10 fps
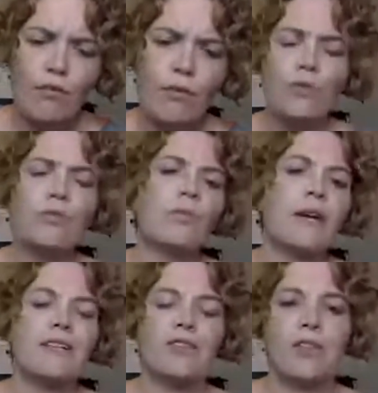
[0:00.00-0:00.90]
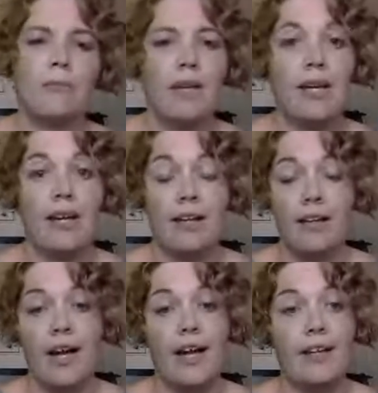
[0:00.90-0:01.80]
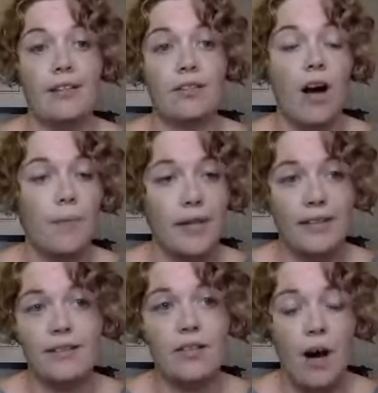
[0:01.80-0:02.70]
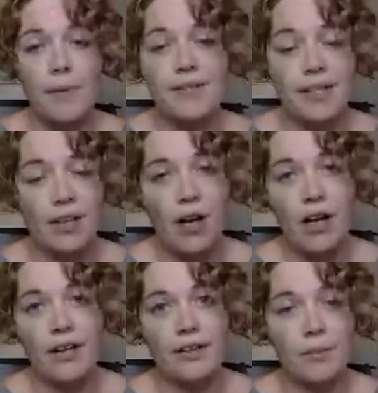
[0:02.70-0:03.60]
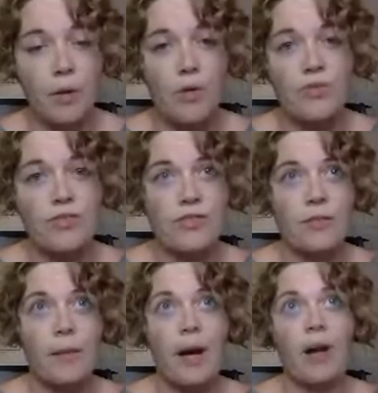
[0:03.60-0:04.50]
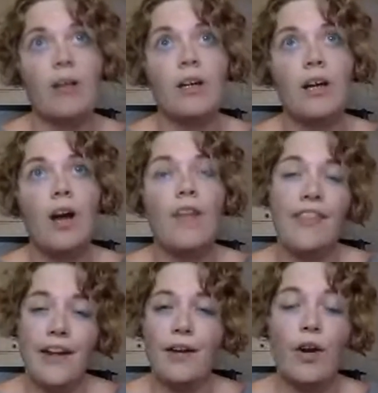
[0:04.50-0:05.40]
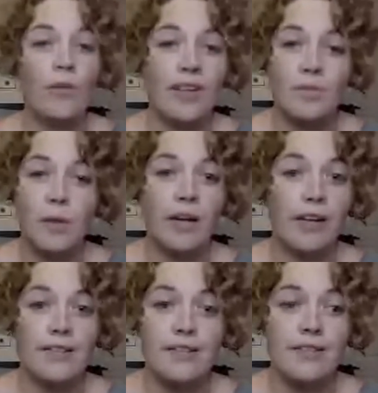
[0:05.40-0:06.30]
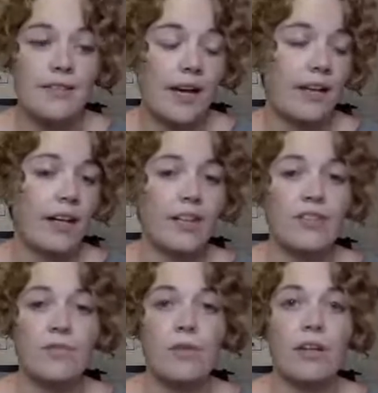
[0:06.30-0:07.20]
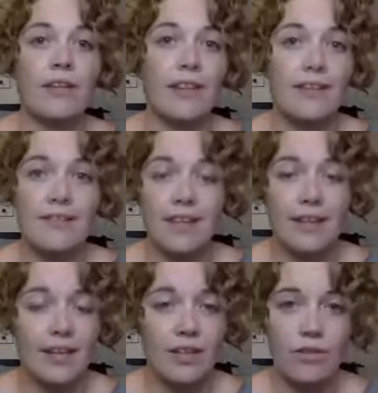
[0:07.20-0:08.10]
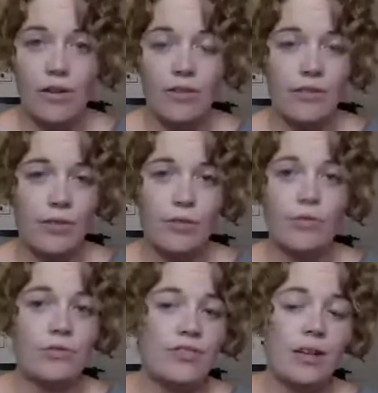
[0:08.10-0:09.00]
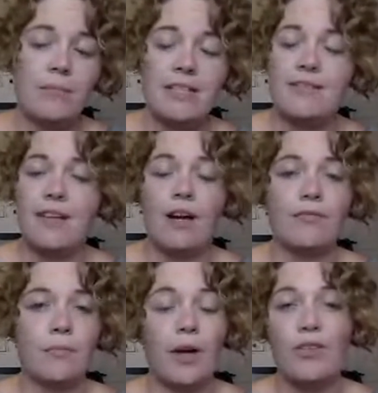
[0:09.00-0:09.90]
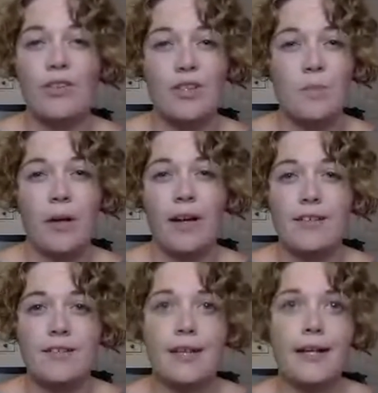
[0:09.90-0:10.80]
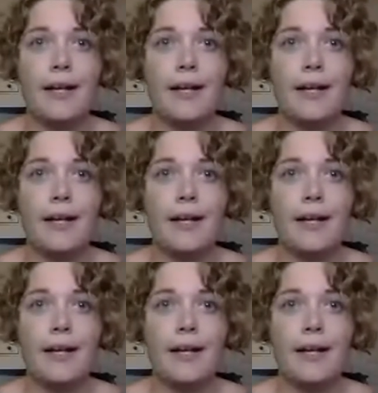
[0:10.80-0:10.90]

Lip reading: folks were messaging me and commenting on the posts about their own experiences. I just want to say thank you to all of you who sent me stuff about your experience.